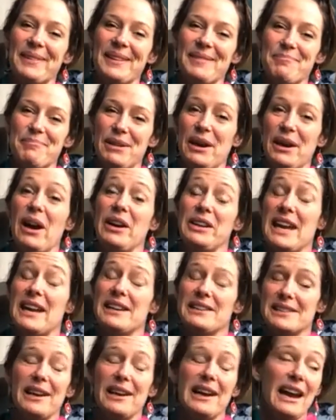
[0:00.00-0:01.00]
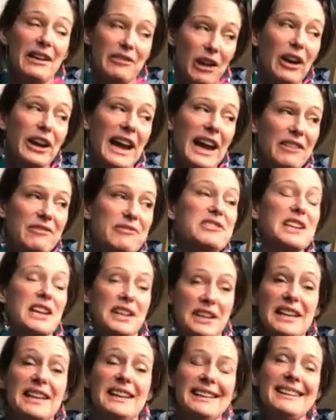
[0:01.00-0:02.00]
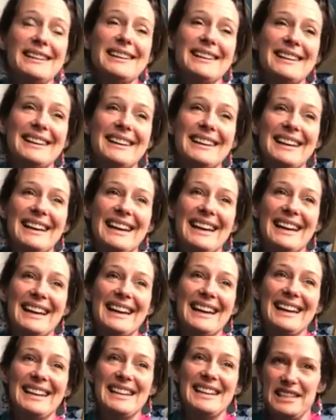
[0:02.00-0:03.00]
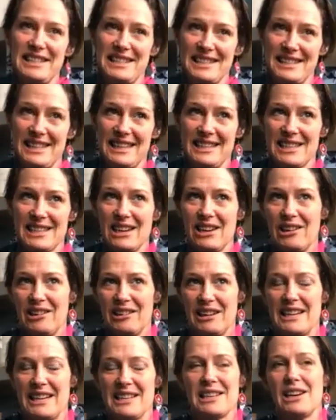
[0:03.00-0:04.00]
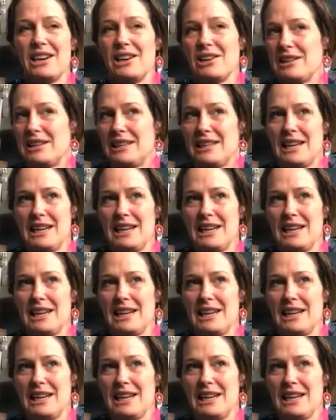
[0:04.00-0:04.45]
But yes, I have done it, and it's hard. It's hard.